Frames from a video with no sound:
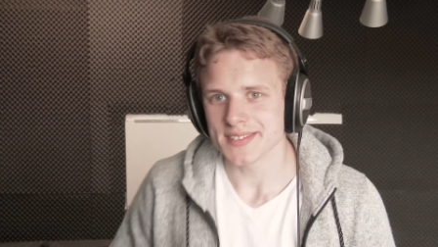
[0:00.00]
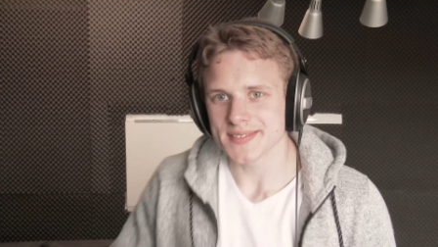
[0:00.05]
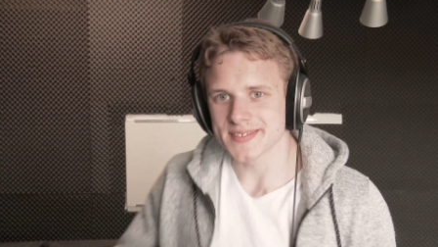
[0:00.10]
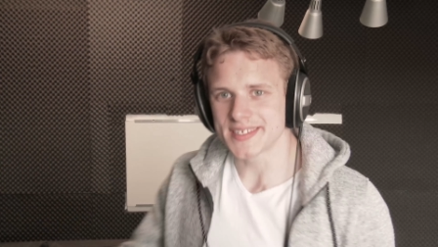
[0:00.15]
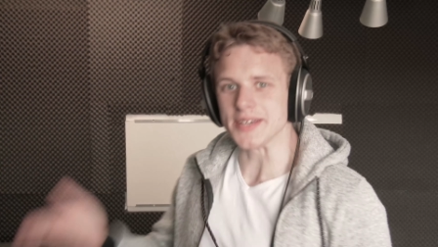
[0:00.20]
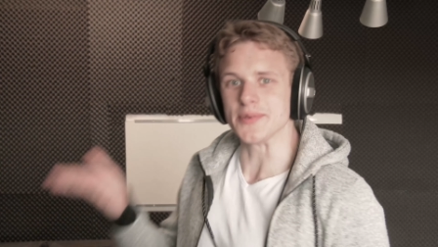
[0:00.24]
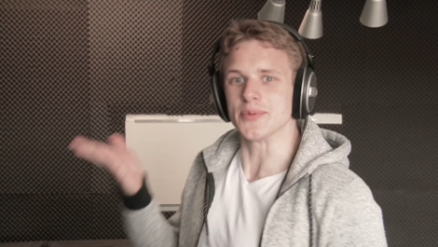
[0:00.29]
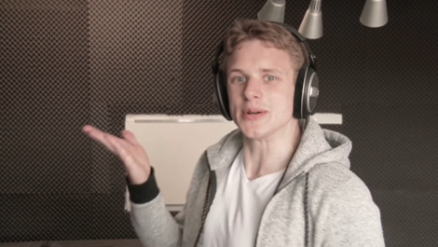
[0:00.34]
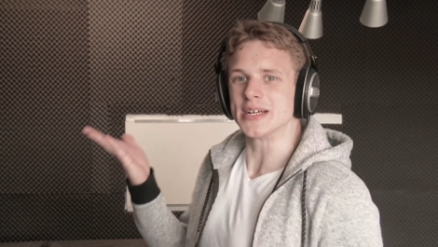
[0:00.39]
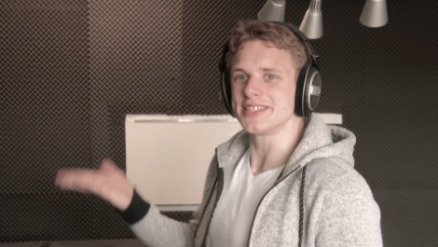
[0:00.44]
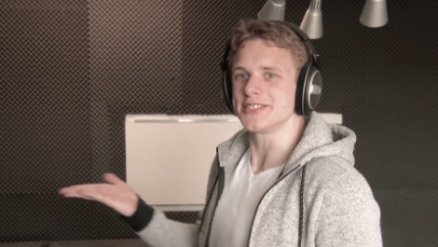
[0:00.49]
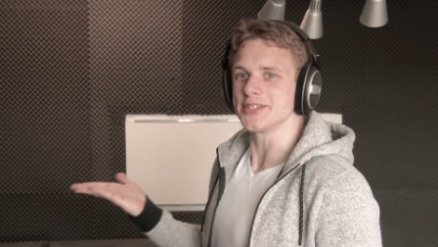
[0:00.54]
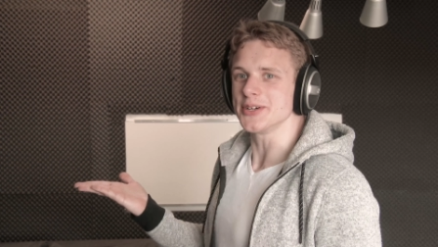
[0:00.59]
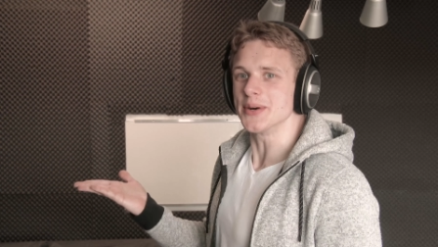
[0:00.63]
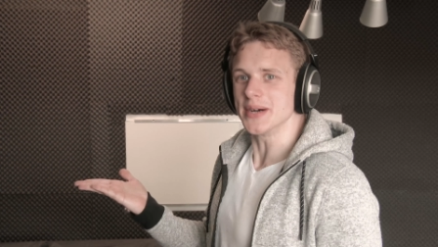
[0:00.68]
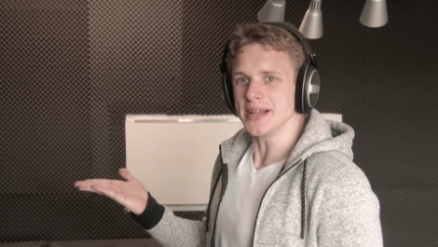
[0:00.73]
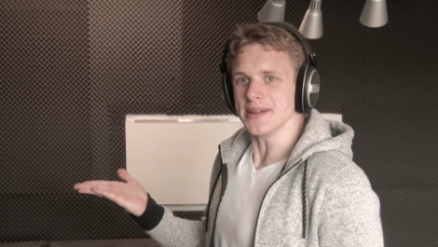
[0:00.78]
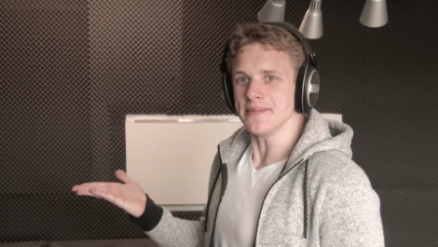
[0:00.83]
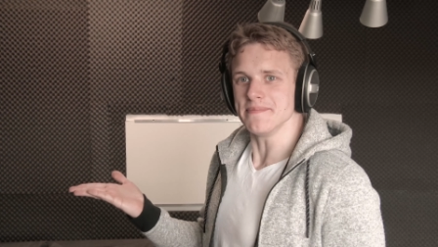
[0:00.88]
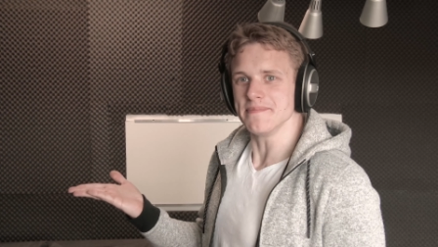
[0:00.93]
Did we
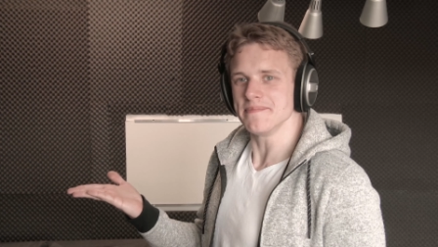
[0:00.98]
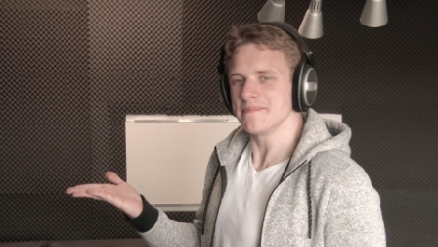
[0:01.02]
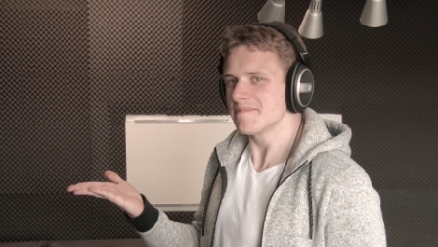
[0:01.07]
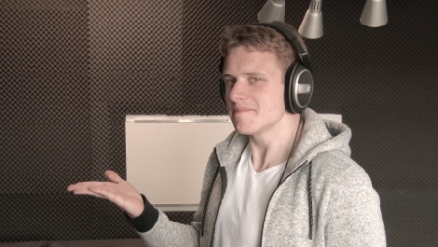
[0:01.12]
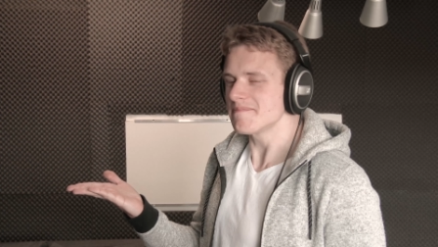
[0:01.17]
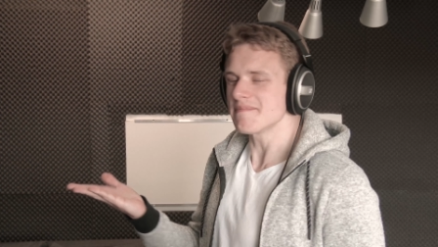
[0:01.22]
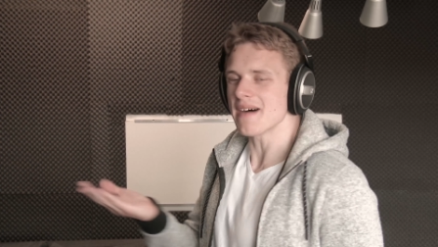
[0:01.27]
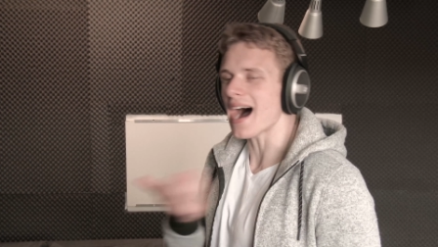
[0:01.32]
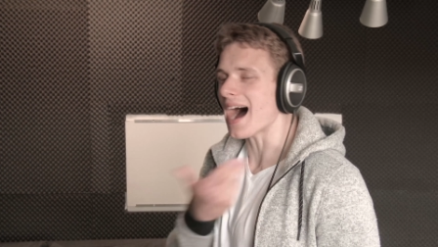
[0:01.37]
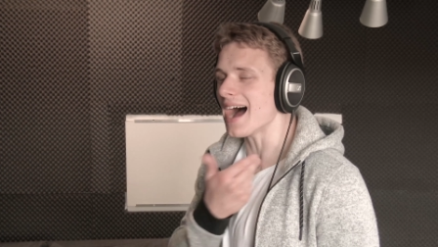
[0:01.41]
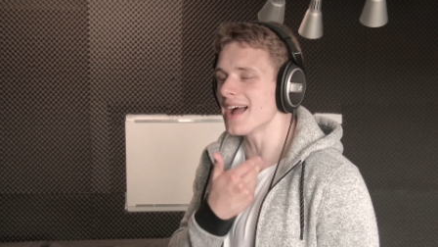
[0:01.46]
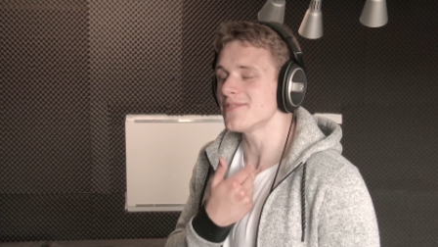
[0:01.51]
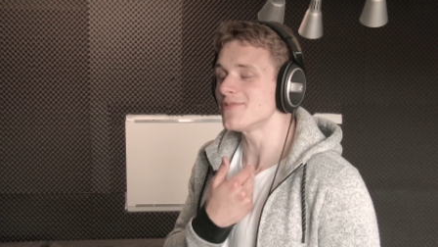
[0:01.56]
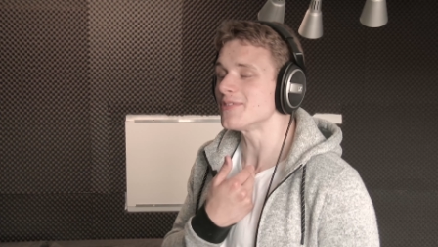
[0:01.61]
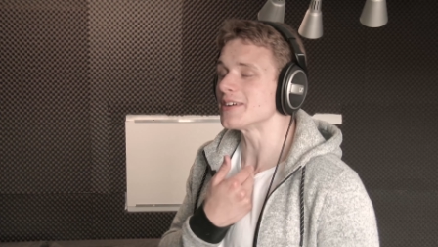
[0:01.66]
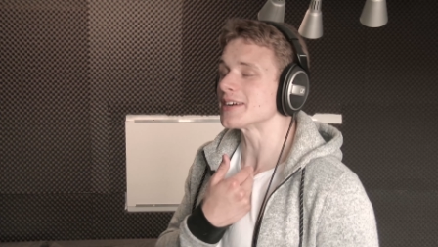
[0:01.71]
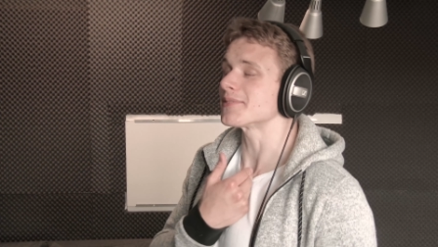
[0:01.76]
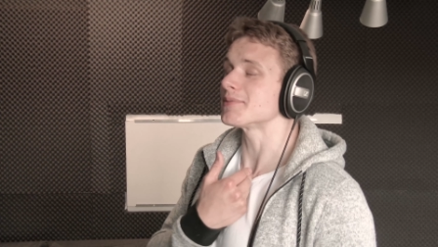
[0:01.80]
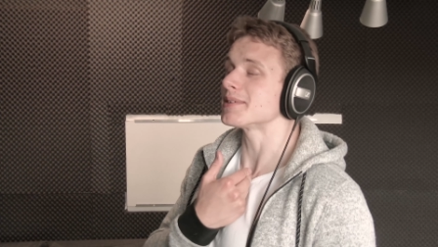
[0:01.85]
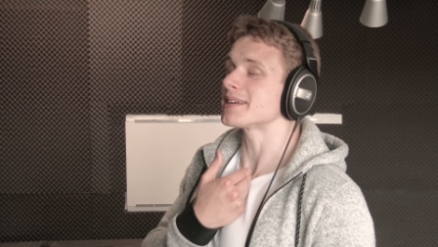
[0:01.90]
do it? I
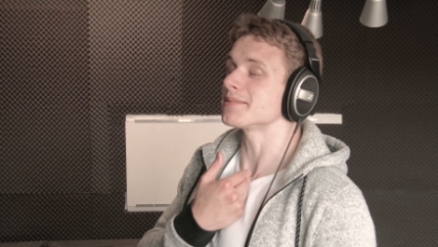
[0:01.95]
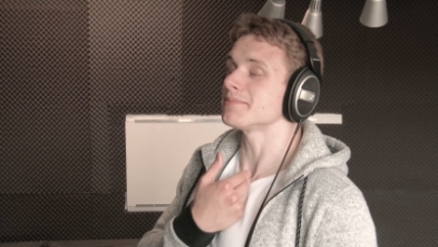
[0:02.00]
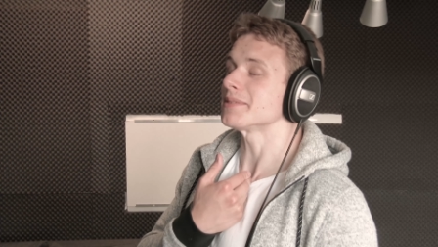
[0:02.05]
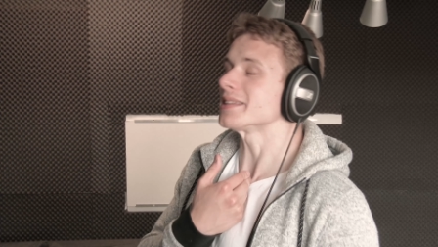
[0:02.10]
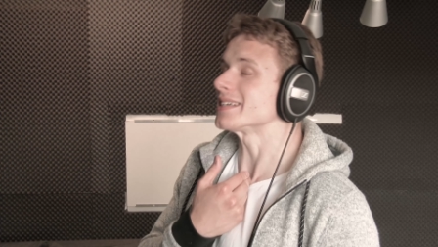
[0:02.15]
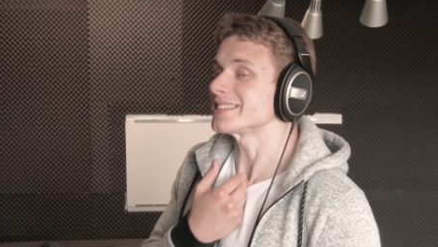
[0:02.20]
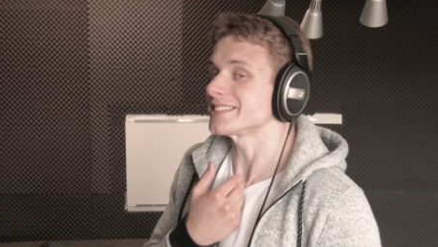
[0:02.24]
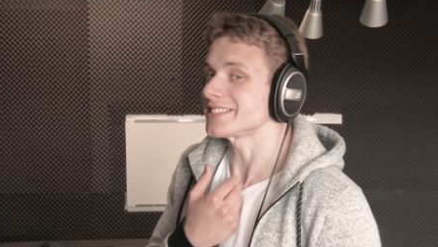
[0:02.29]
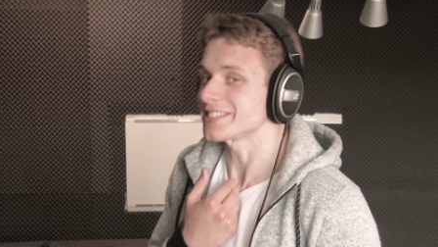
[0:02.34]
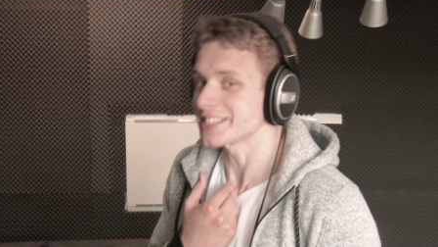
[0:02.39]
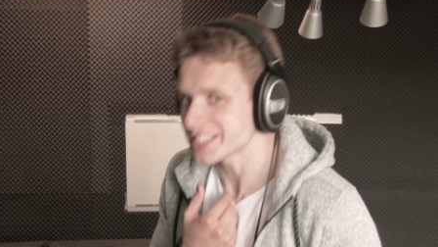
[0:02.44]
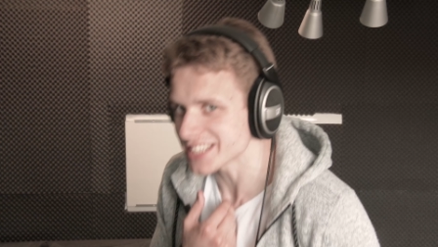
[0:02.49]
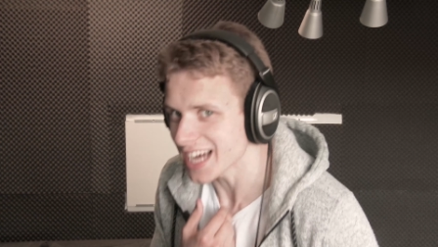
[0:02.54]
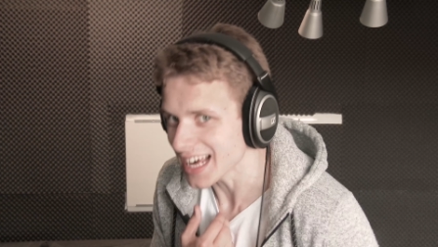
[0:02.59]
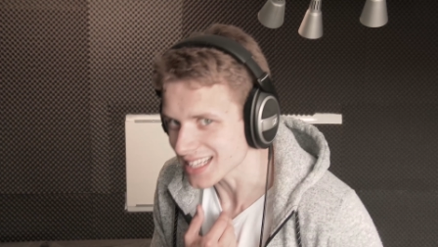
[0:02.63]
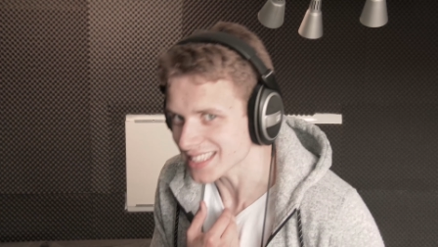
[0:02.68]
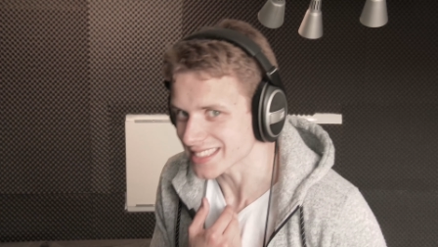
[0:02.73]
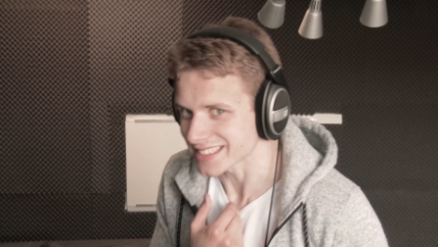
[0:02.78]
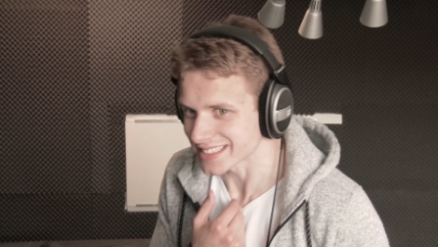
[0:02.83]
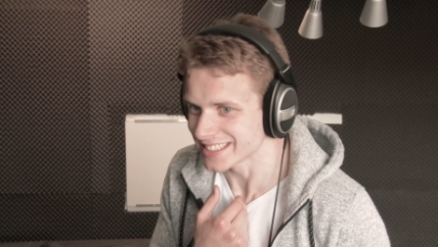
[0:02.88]
think we completed the
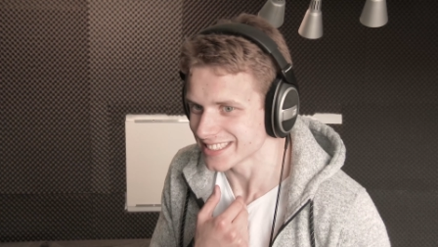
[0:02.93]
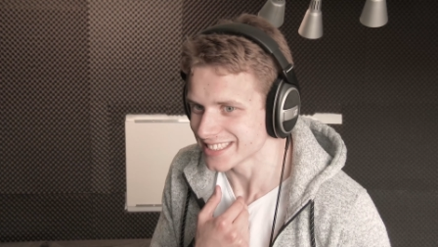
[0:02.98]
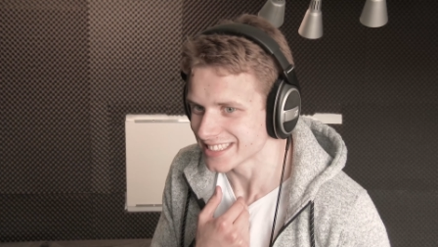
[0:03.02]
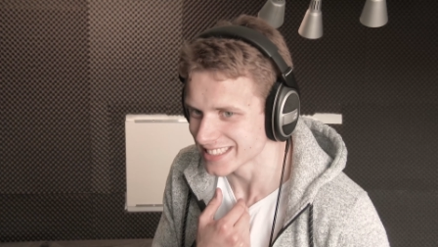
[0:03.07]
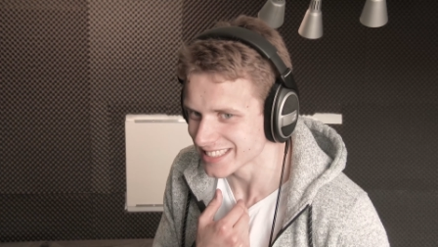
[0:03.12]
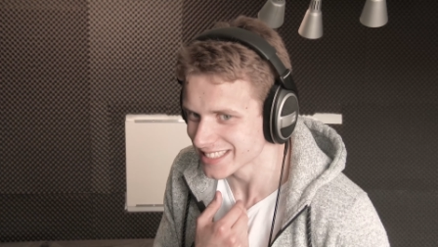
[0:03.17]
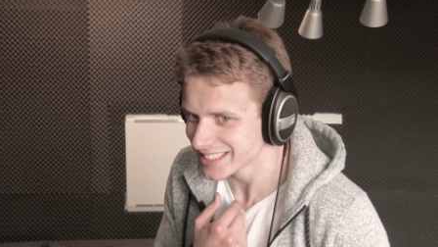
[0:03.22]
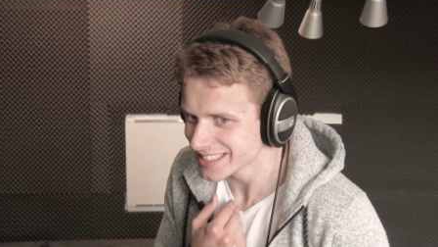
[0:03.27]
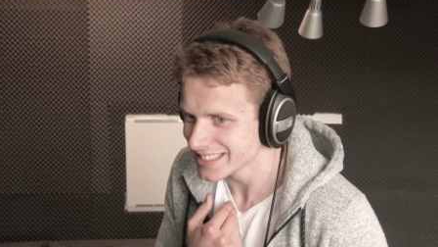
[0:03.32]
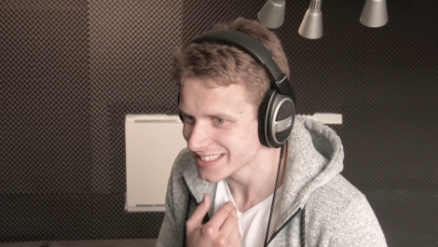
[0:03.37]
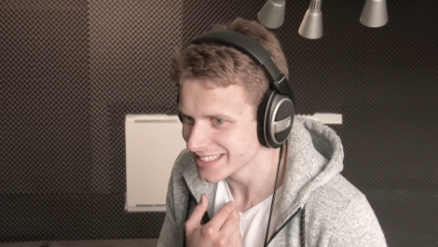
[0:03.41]
challenge.